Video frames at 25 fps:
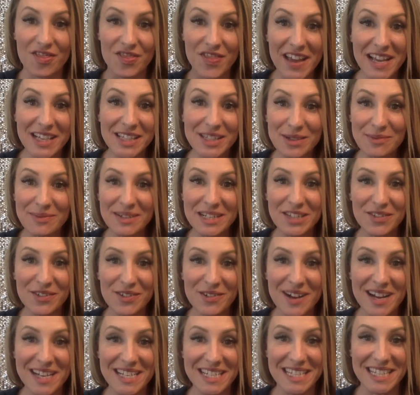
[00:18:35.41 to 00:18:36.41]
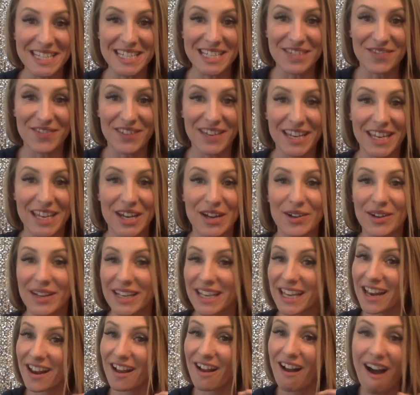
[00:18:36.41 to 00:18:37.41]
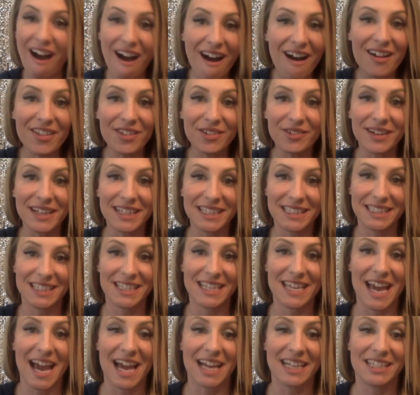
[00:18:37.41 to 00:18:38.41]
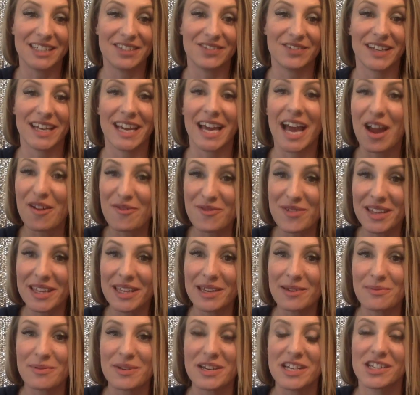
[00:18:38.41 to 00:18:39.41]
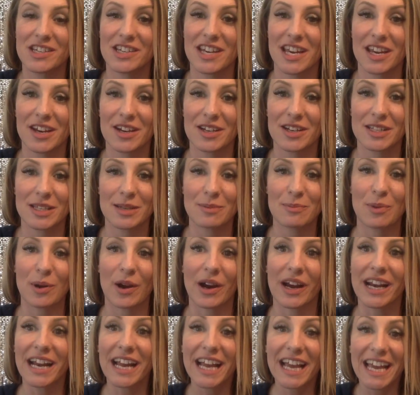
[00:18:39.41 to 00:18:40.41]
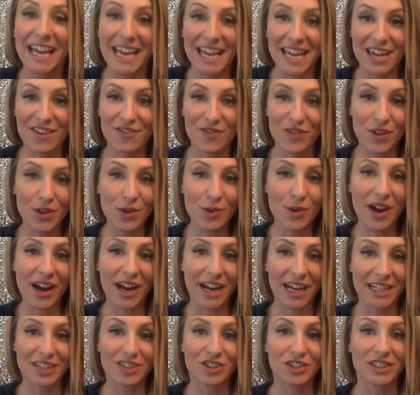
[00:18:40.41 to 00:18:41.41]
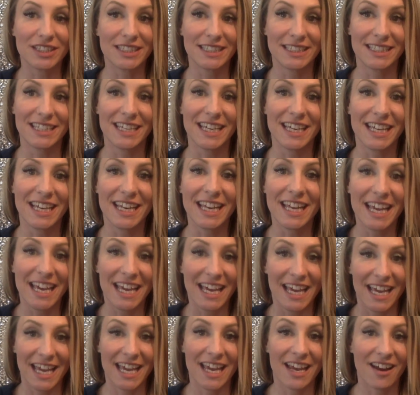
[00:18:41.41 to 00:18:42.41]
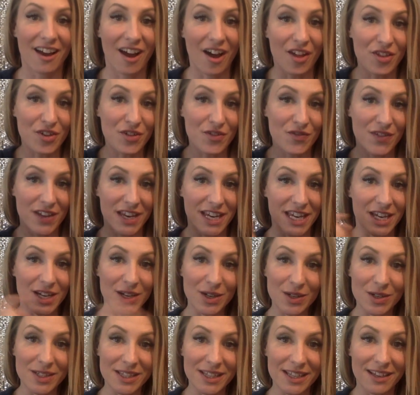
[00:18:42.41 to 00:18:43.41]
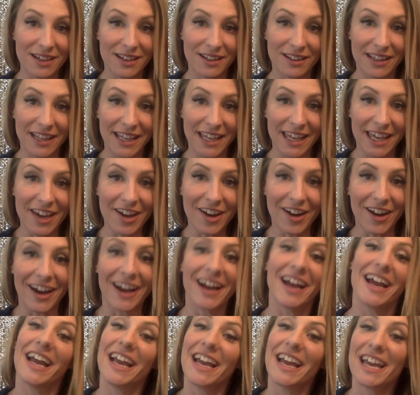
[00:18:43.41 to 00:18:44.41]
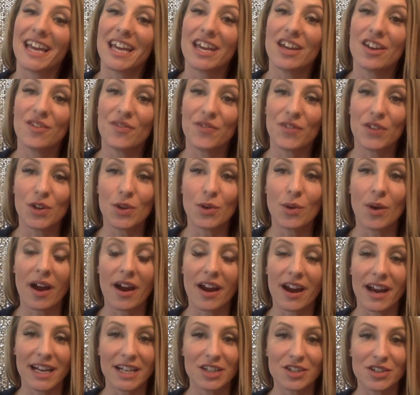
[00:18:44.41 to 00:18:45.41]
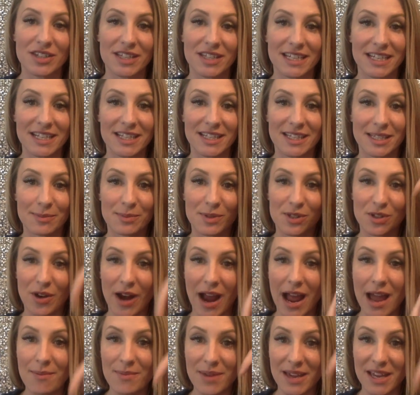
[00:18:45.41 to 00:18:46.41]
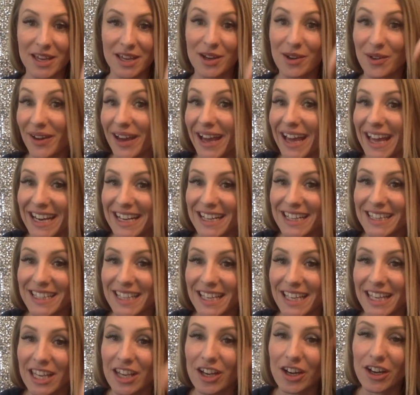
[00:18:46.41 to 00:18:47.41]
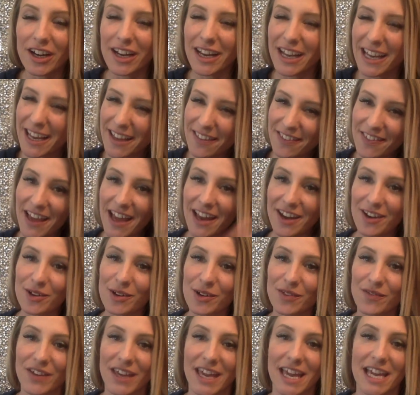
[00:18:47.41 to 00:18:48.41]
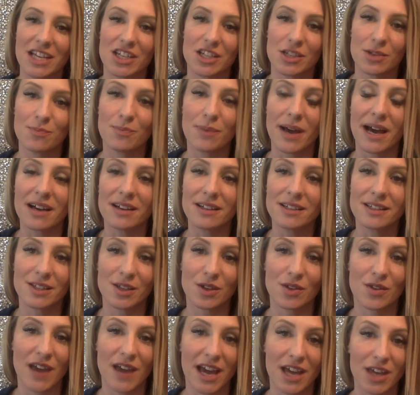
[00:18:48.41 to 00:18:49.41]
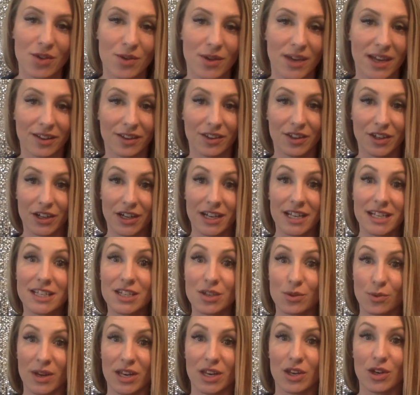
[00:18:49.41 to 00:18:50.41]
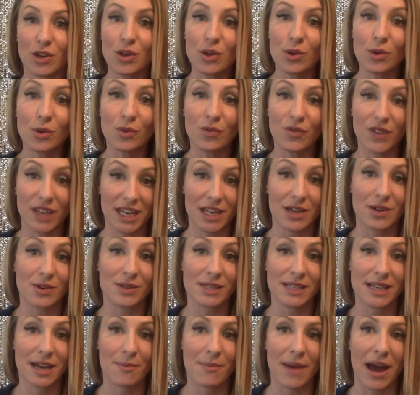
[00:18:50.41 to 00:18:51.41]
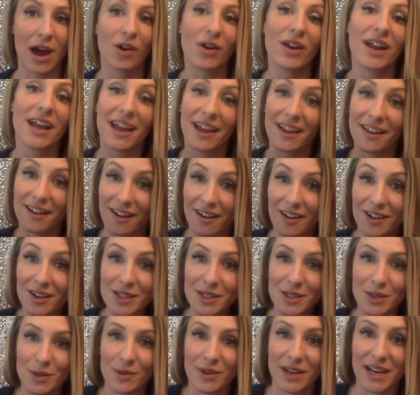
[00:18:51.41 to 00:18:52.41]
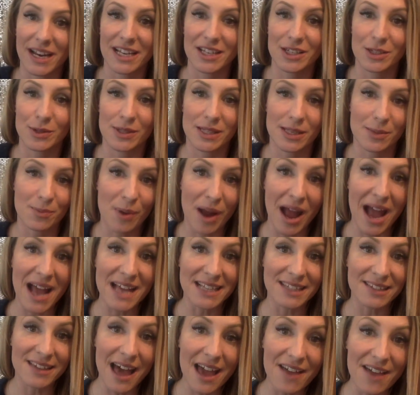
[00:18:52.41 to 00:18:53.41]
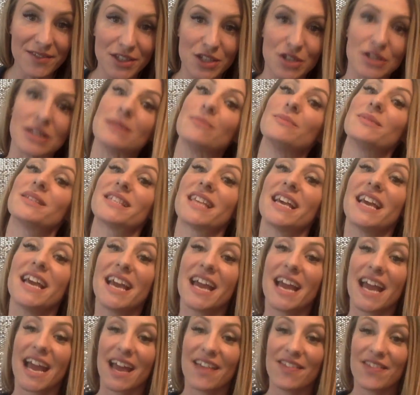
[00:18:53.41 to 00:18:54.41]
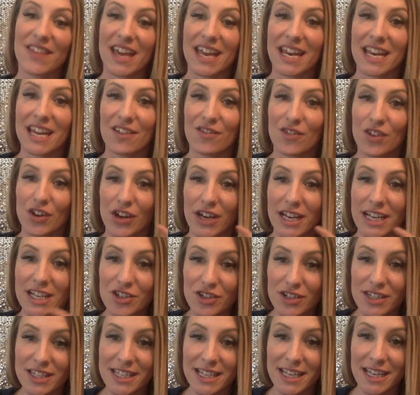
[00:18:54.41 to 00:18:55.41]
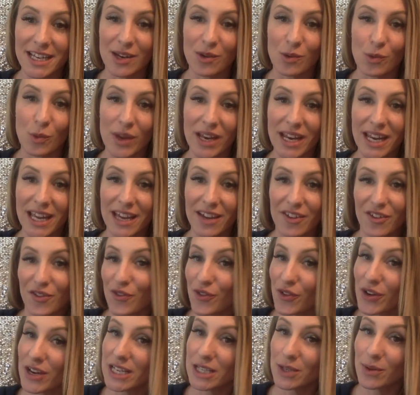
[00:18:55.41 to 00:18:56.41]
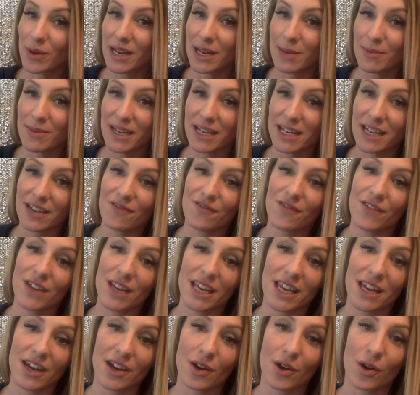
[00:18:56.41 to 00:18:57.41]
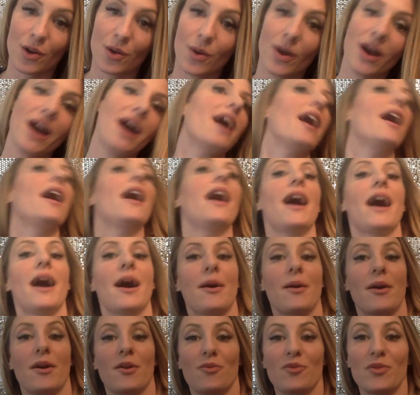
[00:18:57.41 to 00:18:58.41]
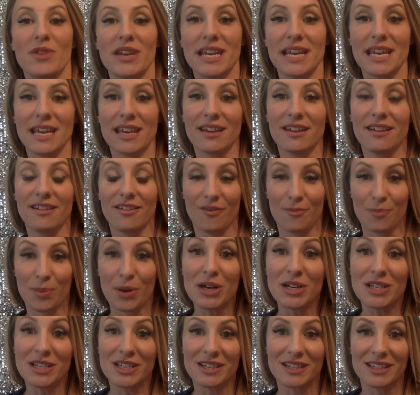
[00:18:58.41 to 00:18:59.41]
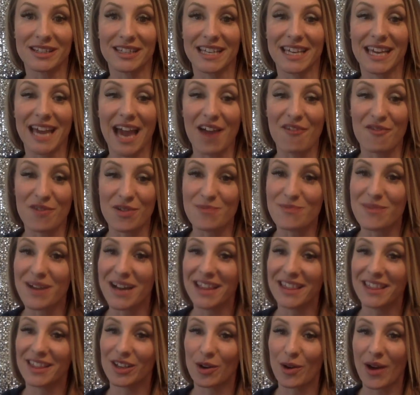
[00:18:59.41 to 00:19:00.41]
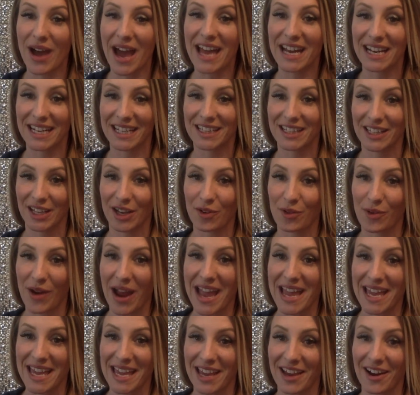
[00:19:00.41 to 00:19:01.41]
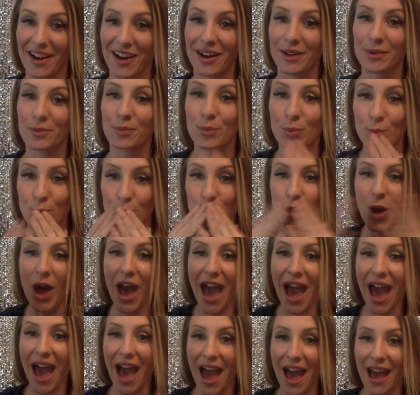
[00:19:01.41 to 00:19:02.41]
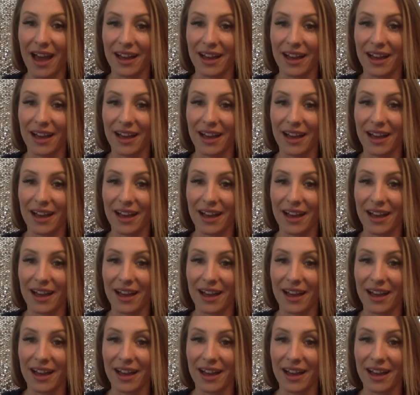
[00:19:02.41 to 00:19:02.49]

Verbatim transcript: Thanks so much for watching this video and getting all the way to the end of it. I really appreciate your support. If you are interested in other videos, click here. If you are interested in subscribing, go ahead and click here. Hit that notification bell so that you get alerted to when new videos come out and also when I do surprise live streams. And then if you're interested in winning a free twenty minute video uh, reading personally every month, go ahead and click right here. Mwah!